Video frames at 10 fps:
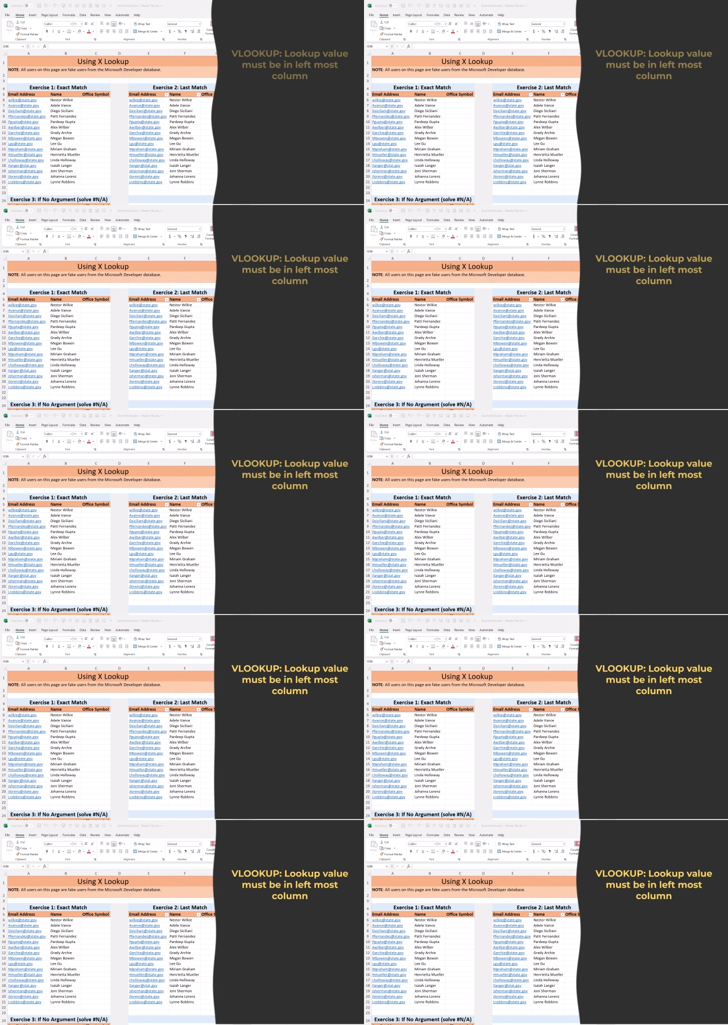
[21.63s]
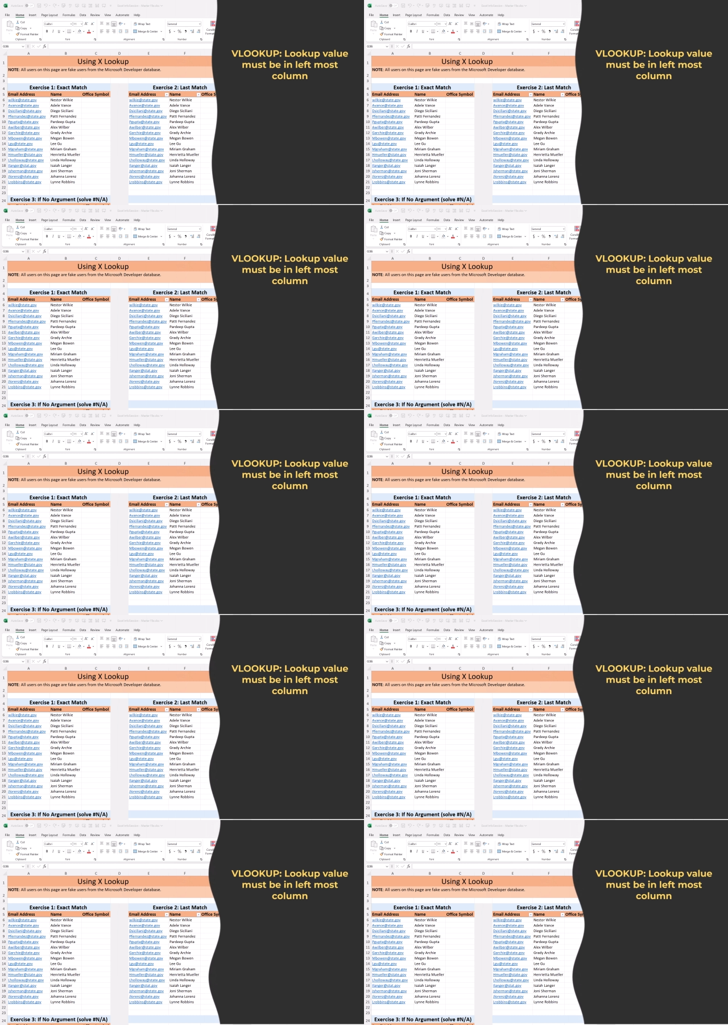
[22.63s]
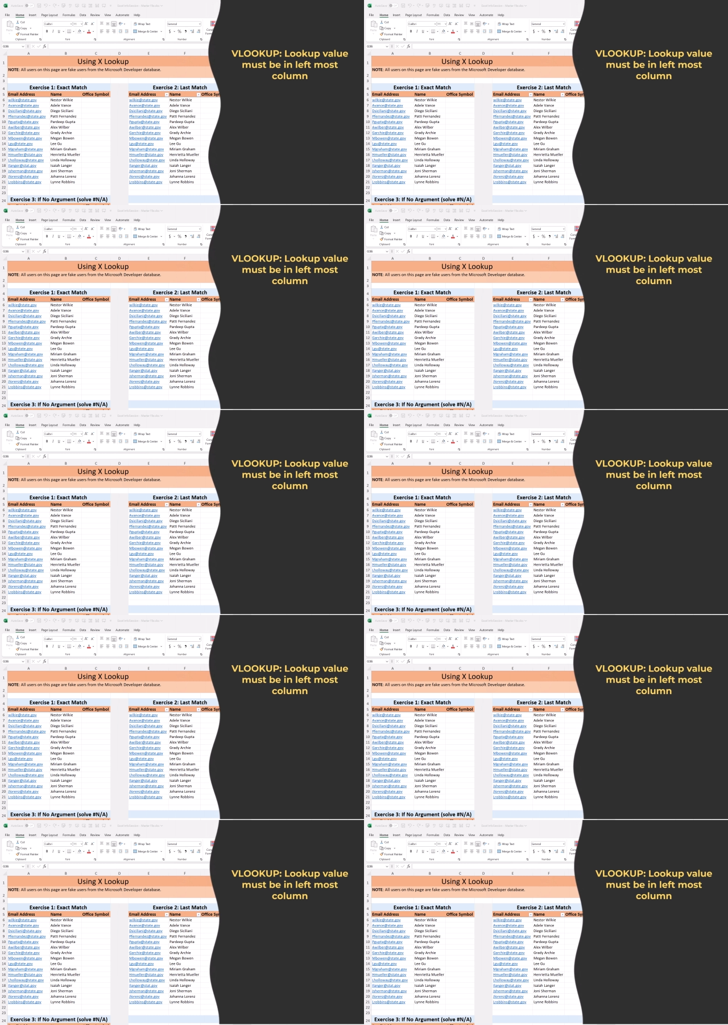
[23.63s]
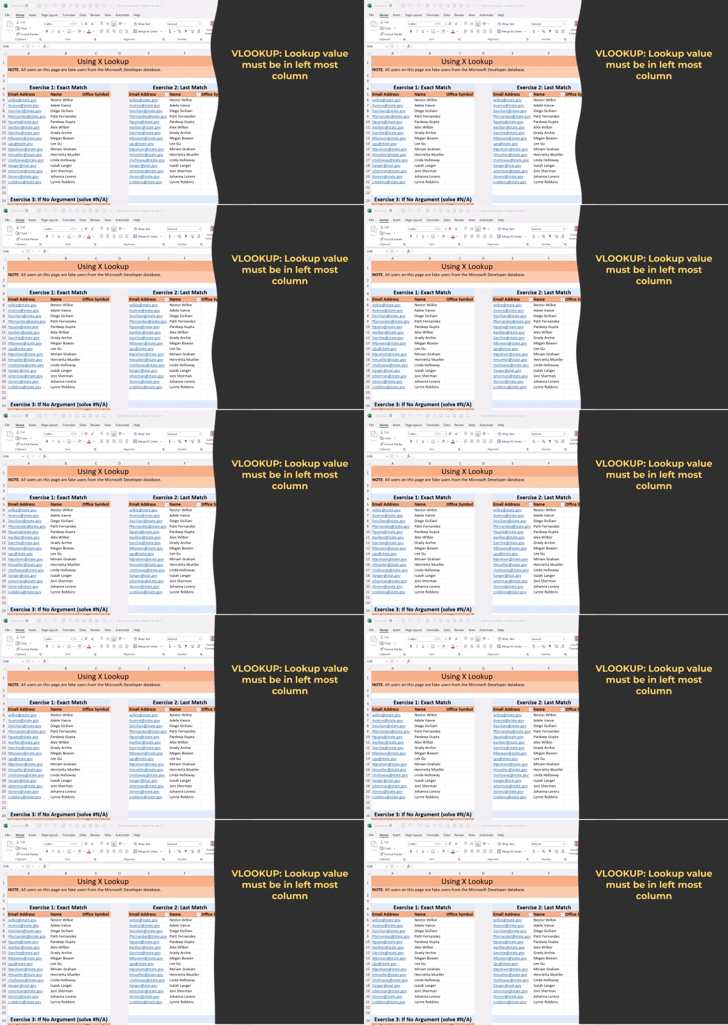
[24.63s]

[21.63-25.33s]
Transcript: (no speaker visible)